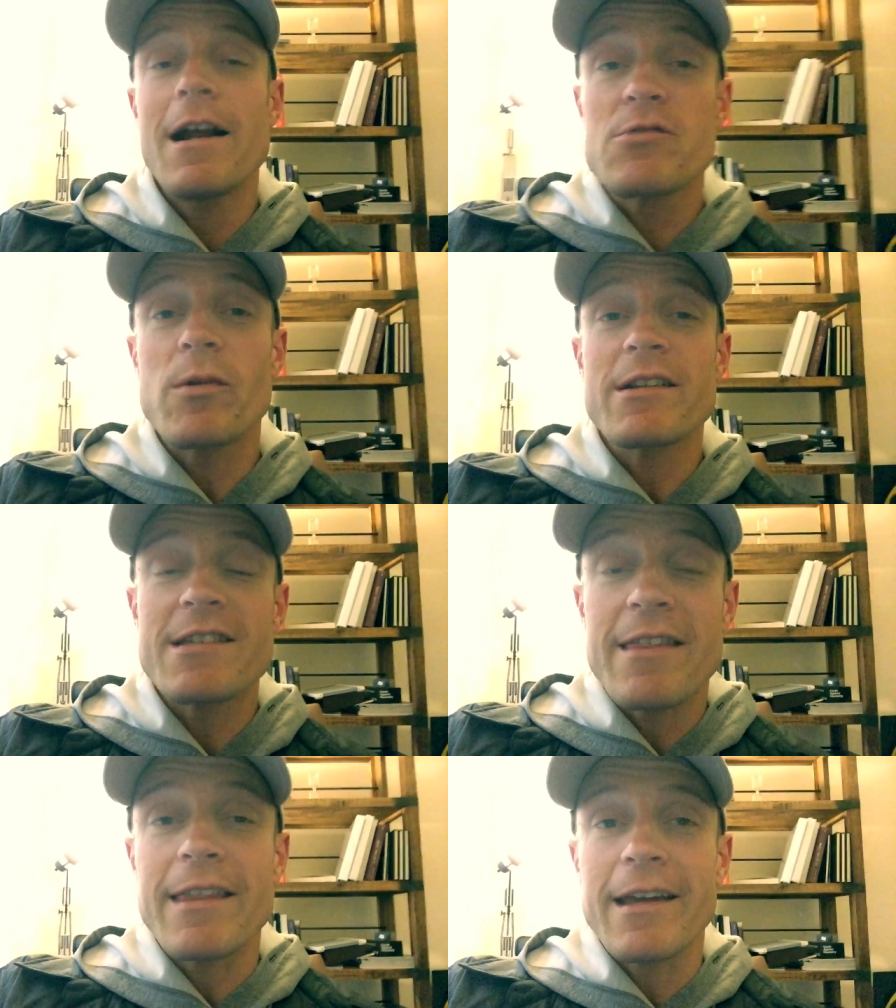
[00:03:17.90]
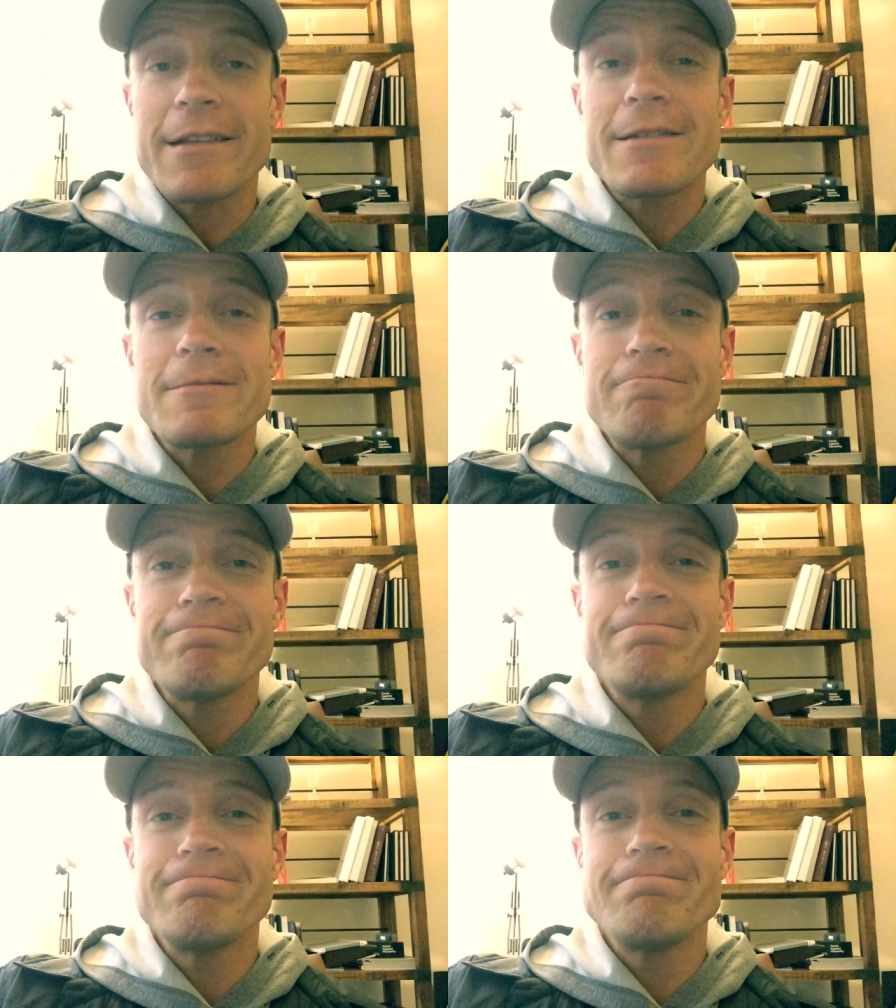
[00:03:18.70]
I just want to say thanks.
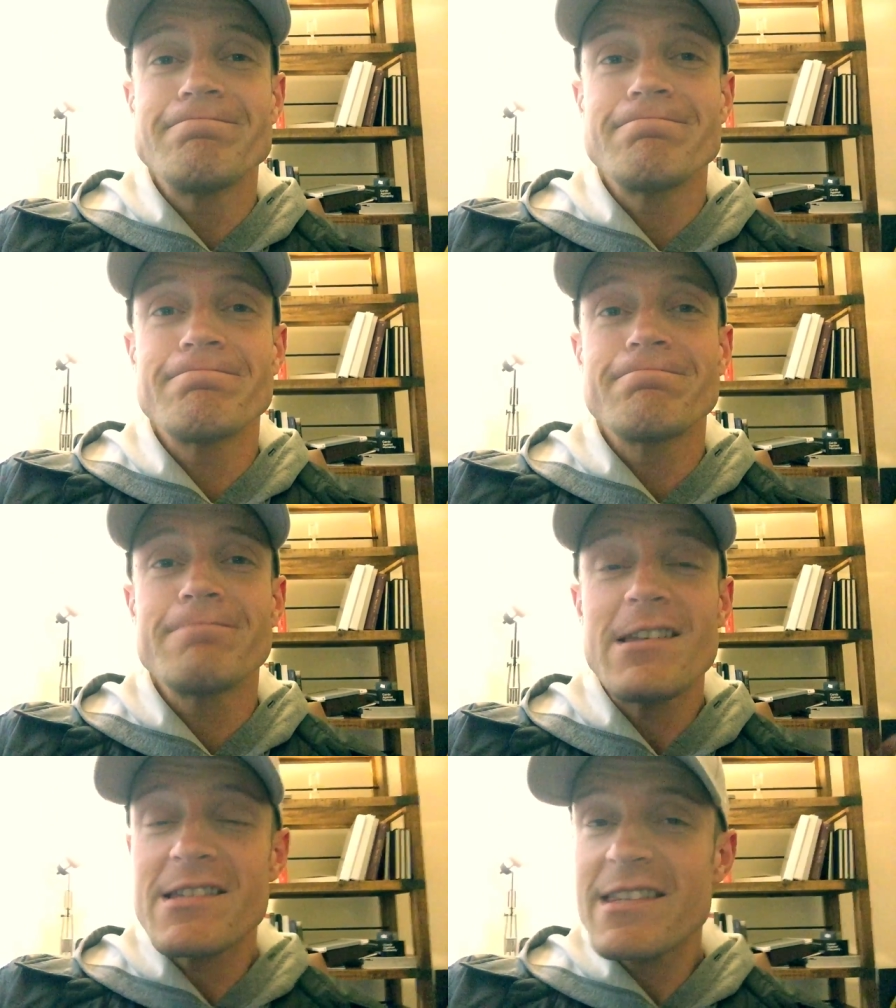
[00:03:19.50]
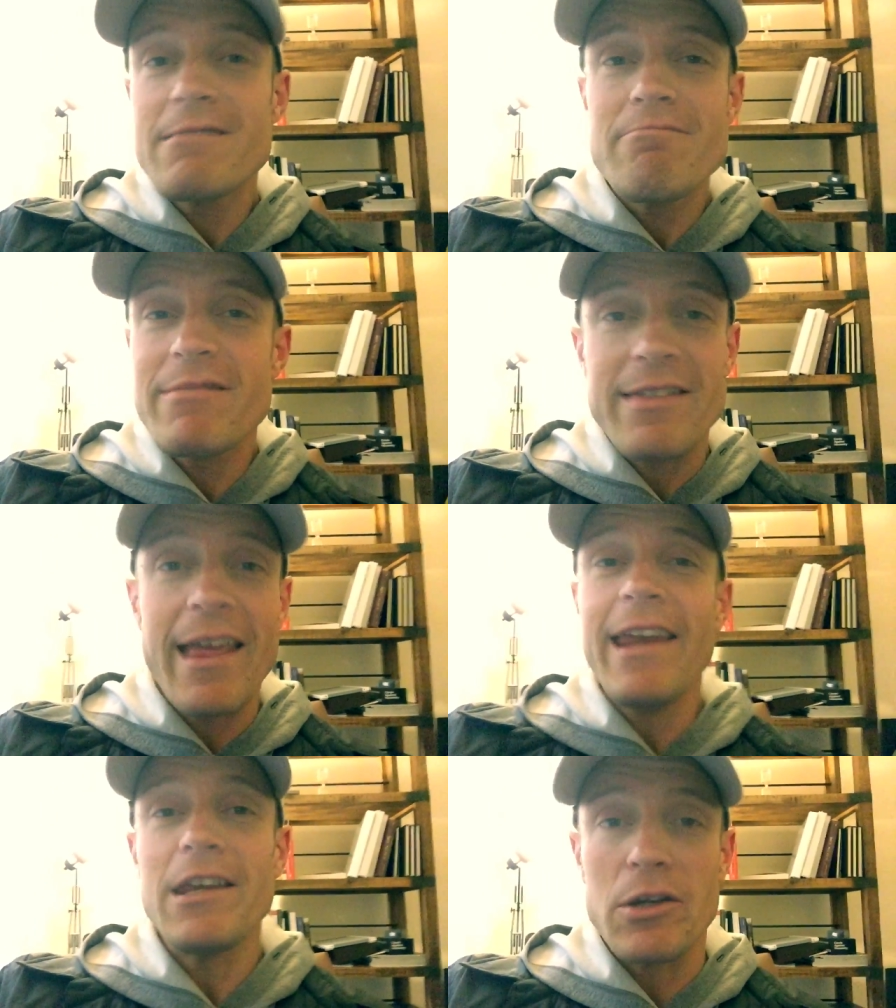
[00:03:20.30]
Just
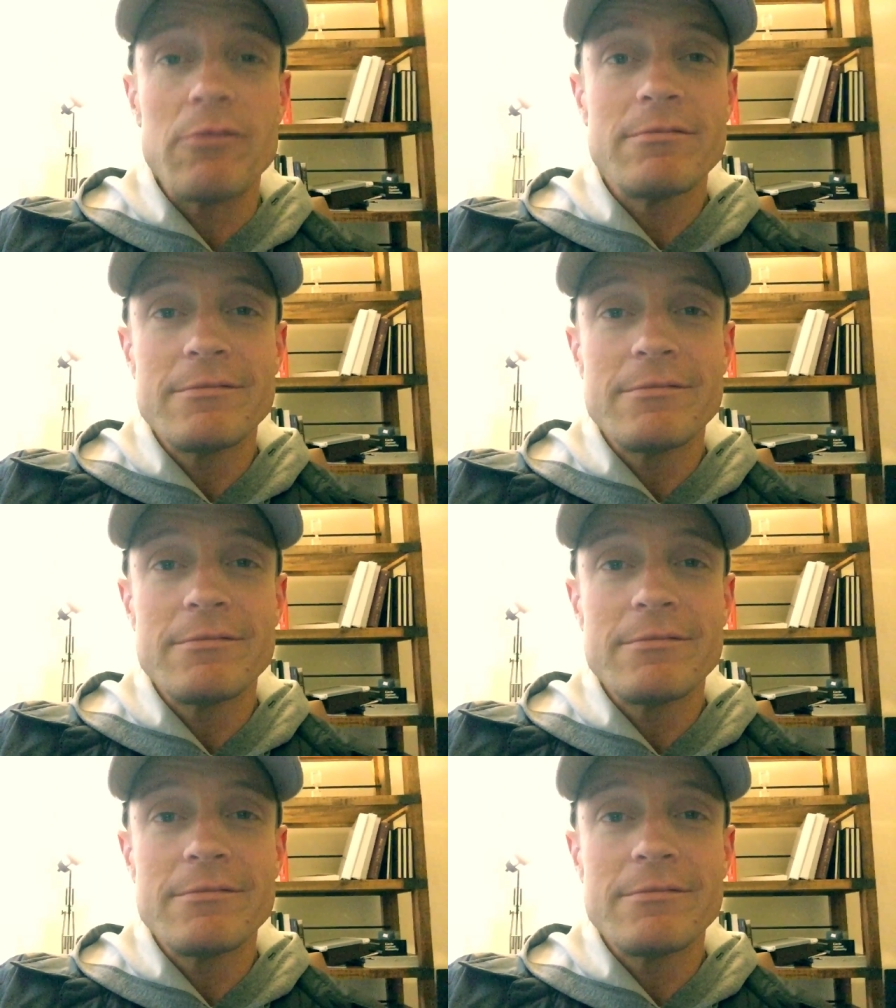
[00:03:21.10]
thank you.